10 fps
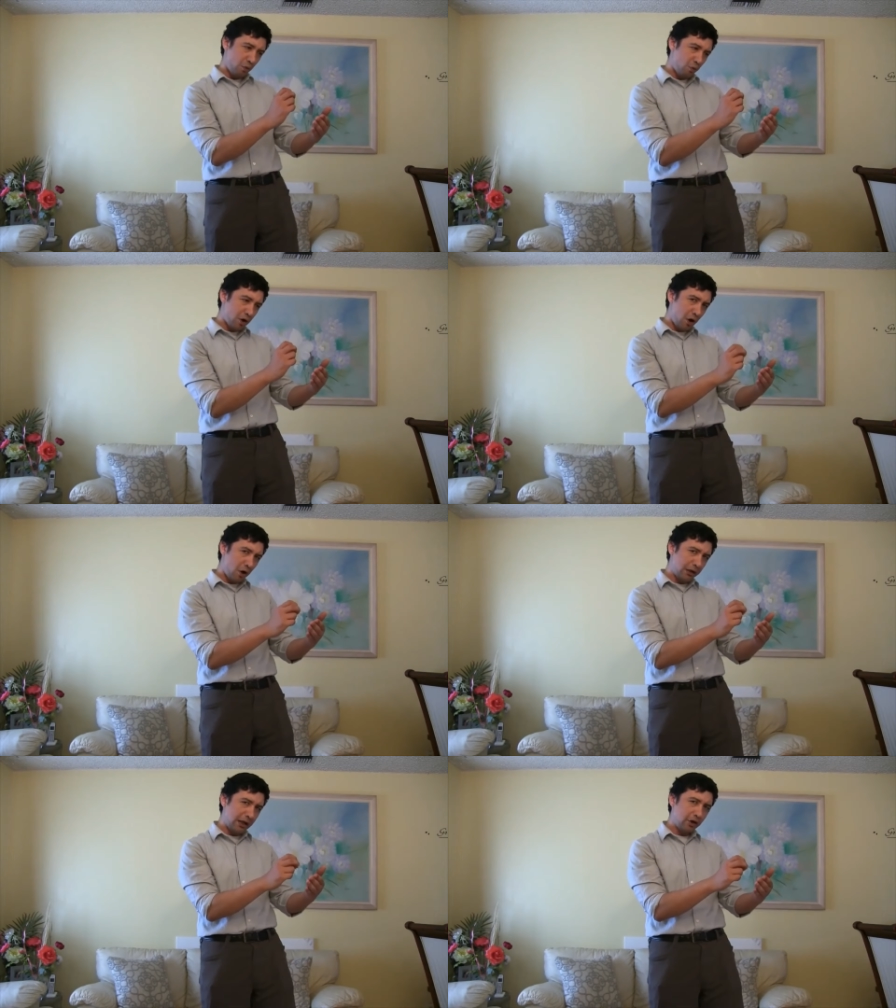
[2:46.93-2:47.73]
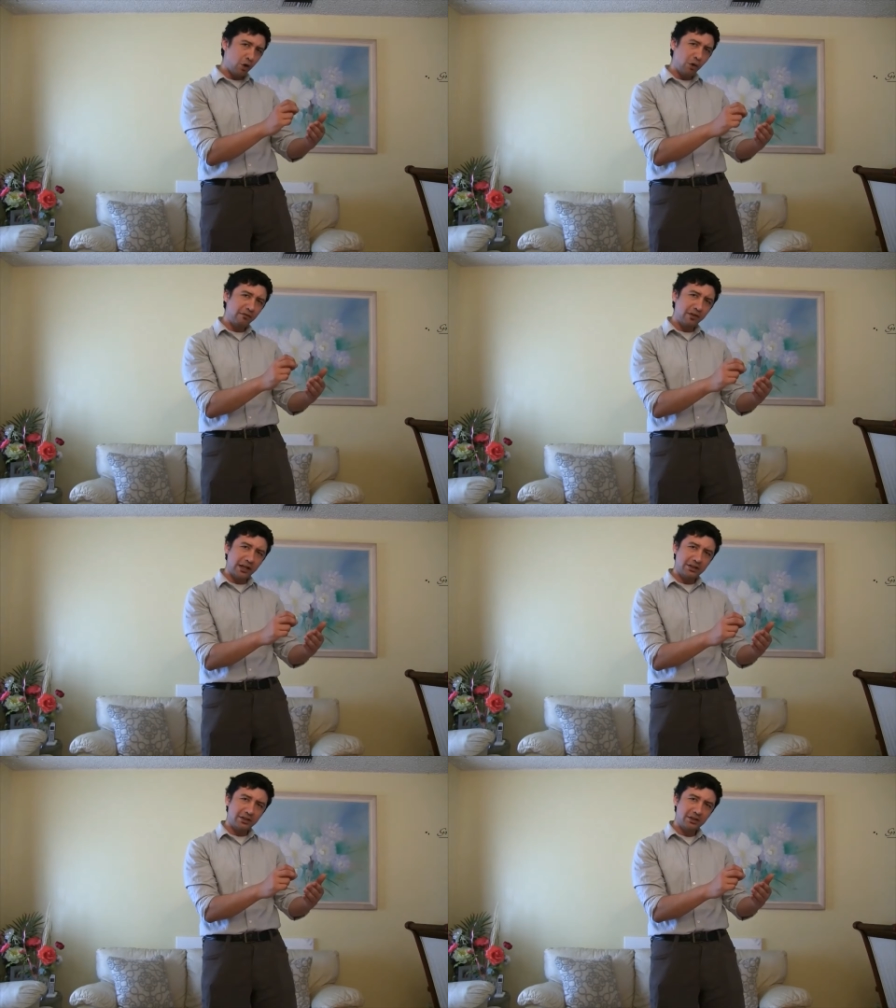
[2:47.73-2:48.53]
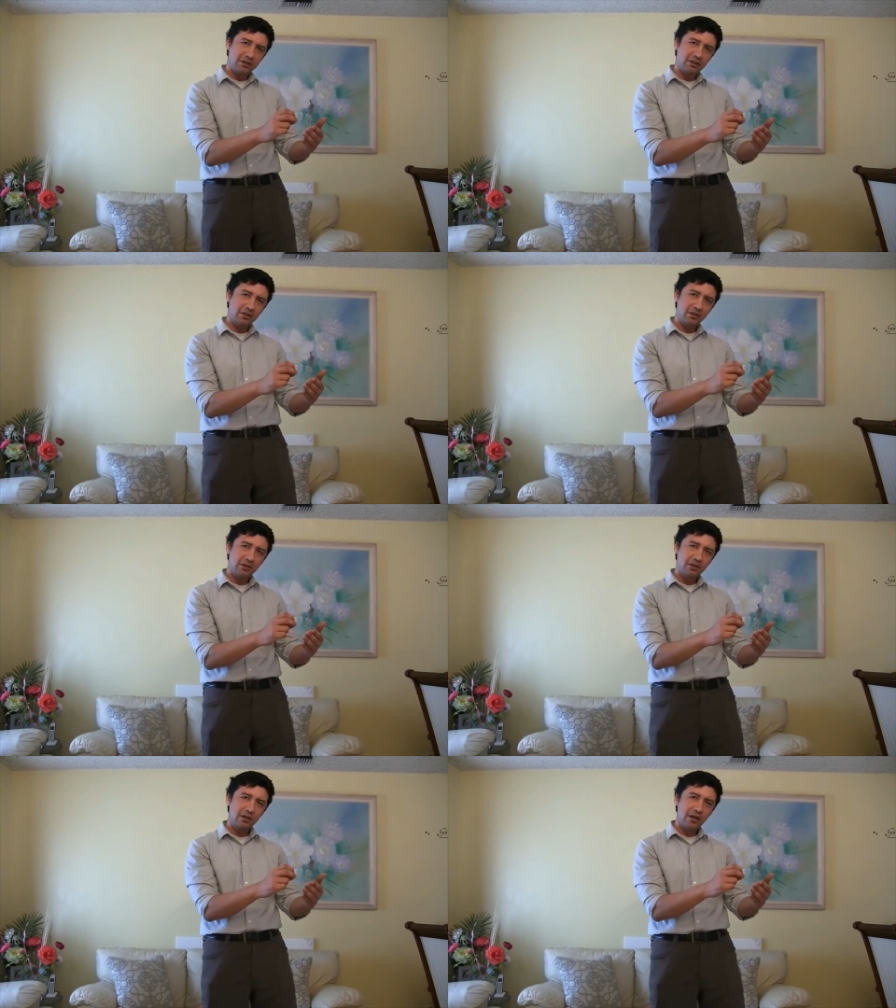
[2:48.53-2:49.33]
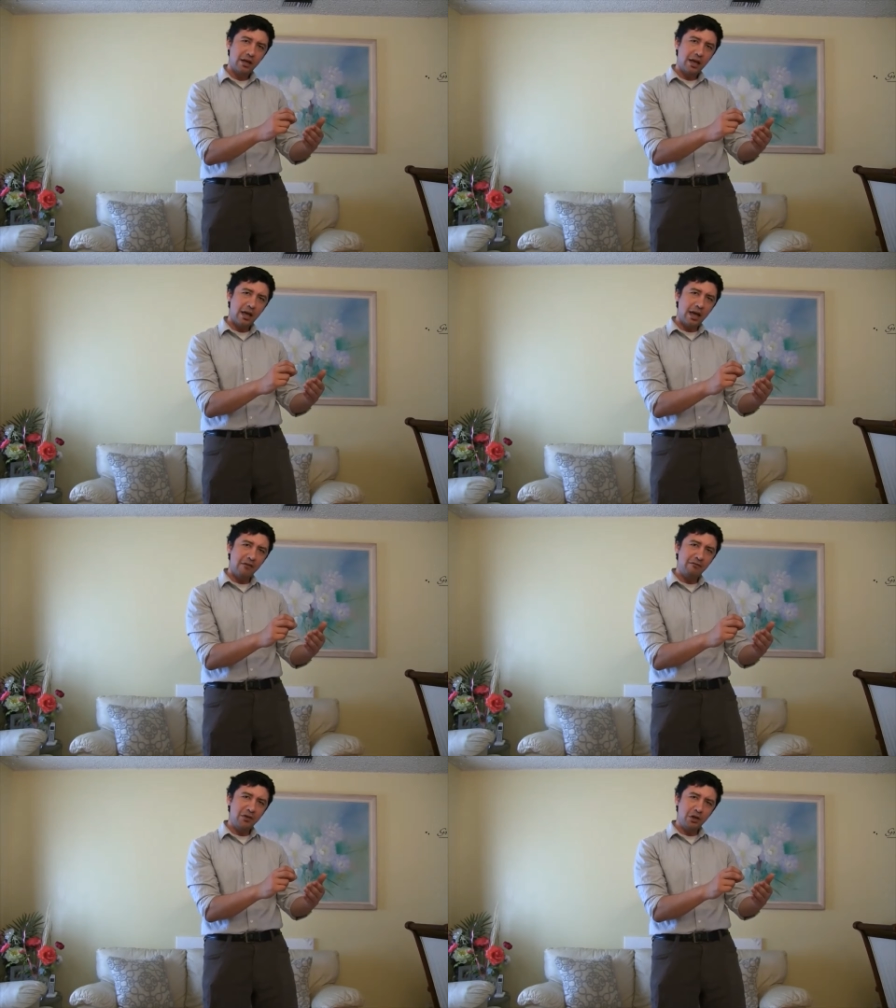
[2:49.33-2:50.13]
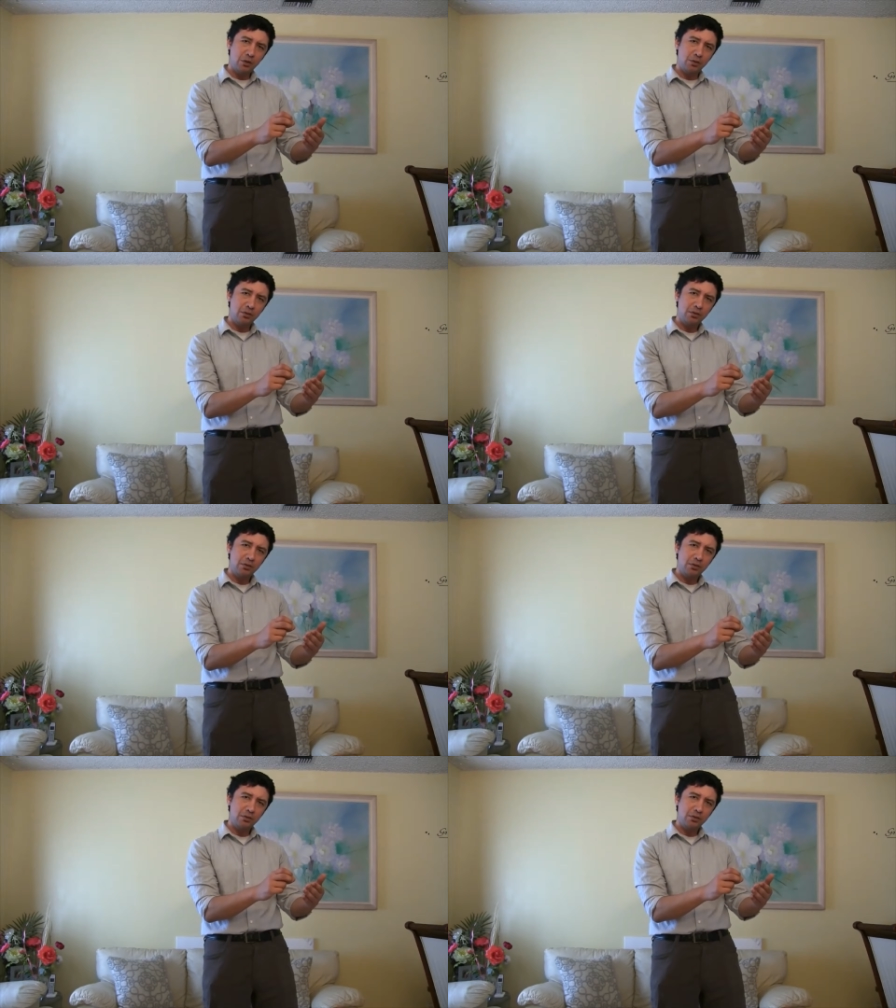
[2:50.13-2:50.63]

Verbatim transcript: We're all out of cornflakes. F you.